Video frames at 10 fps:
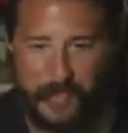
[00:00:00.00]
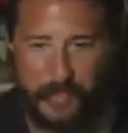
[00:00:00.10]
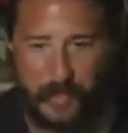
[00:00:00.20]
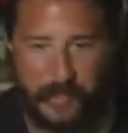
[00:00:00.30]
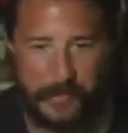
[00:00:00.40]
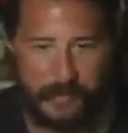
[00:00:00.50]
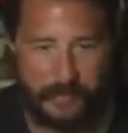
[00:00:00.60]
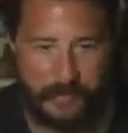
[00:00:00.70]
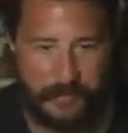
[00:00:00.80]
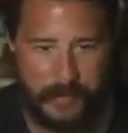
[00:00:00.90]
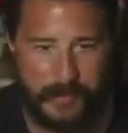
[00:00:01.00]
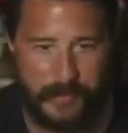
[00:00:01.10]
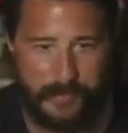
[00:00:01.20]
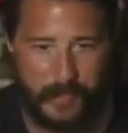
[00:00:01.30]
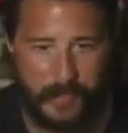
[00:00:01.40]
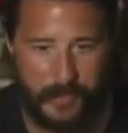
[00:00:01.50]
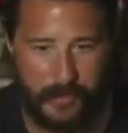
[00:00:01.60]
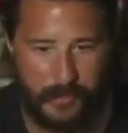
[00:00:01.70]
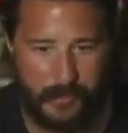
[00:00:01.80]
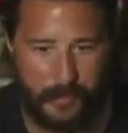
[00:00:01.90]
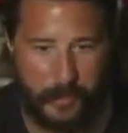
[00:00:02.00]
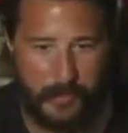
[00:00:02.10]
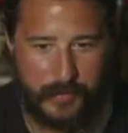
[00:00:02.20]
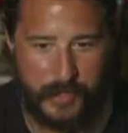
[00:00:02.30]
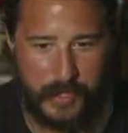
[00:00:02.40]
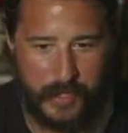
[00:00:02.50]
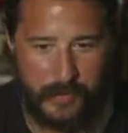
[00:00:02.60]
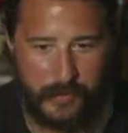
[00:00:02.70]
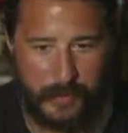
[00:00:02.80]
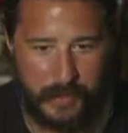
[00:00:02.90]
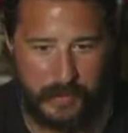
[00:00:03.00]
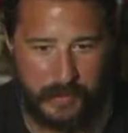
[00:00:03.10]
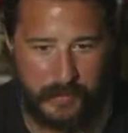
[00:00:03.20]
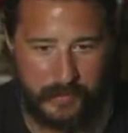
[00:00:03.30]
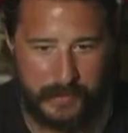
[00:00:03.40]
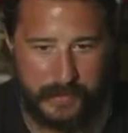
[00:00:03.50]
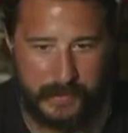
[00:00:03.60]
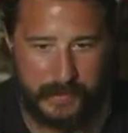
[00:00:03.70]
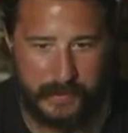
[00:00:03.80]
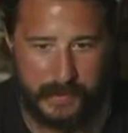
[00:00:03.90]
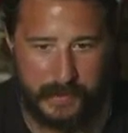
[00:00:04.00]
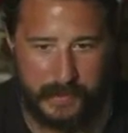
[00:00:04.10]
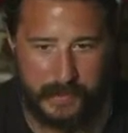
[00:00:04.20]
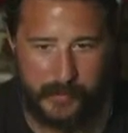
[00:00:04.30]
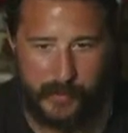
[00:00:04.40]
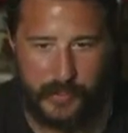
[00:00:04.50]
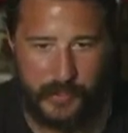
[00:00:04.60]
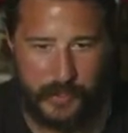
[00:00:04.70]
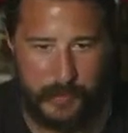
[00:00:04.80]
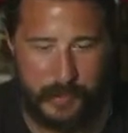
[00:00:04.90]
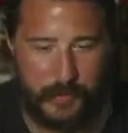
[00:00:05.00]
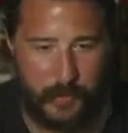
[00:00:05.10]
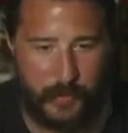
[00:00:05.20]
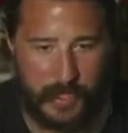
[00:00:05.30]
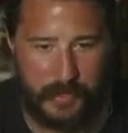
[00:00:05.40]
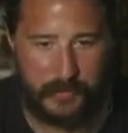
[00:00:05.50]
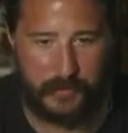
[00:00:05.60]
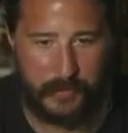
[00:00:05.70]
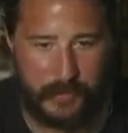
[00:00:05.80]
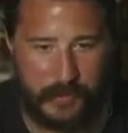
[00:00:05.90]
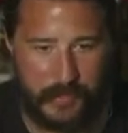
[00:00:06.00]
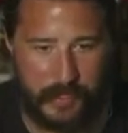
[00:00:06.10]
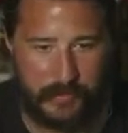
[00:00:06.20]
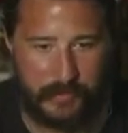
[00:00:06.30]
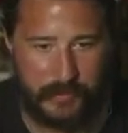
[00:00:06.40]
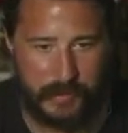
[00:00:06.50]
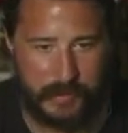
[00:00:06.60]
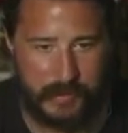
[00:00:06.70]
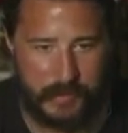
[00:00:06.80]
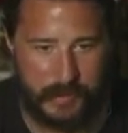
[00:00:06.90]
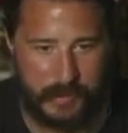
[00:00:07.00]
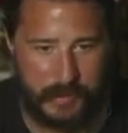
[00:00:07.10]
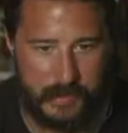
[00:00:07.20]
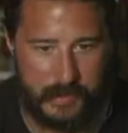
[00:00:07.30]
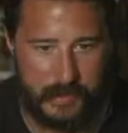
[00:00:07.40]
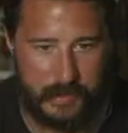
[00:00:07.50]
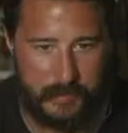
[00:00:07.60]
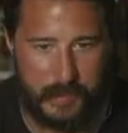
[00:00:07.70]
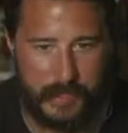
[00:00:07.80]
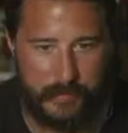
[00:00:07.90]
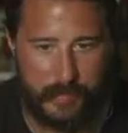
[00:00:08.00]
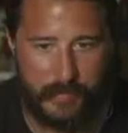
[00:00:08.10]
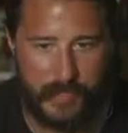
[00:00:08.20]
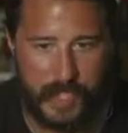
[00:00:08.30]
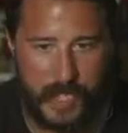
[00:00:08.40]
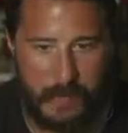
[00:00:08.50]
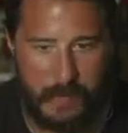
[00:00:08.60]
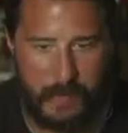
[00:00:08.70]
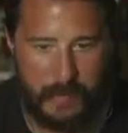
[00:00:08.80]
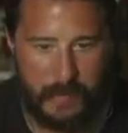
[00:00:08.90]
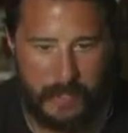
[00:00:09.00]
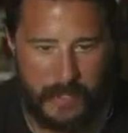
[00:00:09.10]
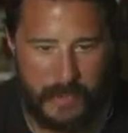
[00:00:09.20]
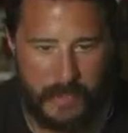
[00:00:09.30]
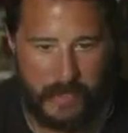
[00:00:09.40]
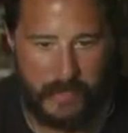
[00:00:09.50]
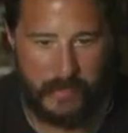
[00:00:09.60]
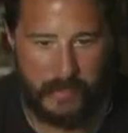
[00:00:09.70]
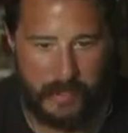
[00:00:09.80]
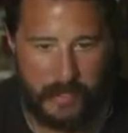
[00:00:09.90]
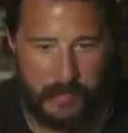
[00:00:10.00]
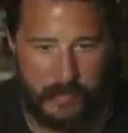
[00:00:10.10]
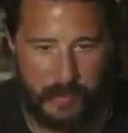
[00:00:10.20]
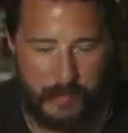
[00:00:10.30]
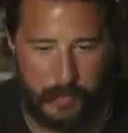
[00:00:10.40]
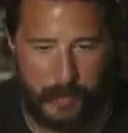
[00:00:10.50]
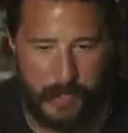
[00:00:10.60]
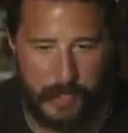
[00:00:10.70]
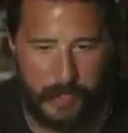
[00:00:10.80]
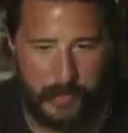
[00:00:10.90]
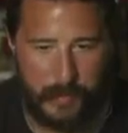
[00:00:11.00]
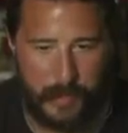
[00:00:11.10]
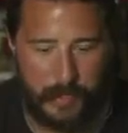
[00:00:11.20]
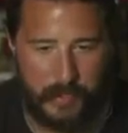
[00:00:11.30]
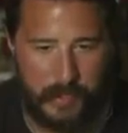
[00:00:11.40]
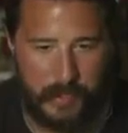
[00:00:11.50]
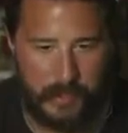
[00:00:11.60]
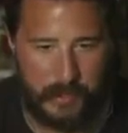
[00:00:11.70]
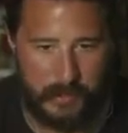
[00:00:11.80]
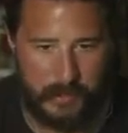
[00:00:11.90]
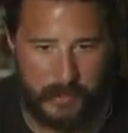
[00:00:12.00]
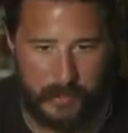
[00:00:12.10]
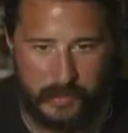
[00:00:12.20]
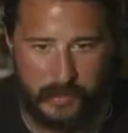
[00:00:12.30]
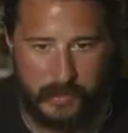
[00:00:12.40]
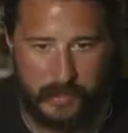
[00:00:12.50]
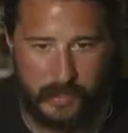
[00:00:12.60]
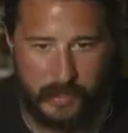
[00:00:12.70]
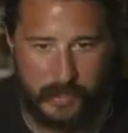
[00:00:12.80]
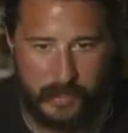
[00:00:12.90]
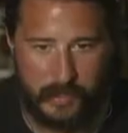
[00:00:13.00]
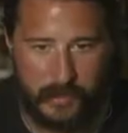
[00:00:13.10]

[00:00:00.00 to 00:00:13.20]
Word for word: fun. This is fun though. More fun than I was expecting. I wasn't sure about the whole live streaming stuff, being in front of a camera, because like I said, I got a face for radio. I'm ugly. Uh,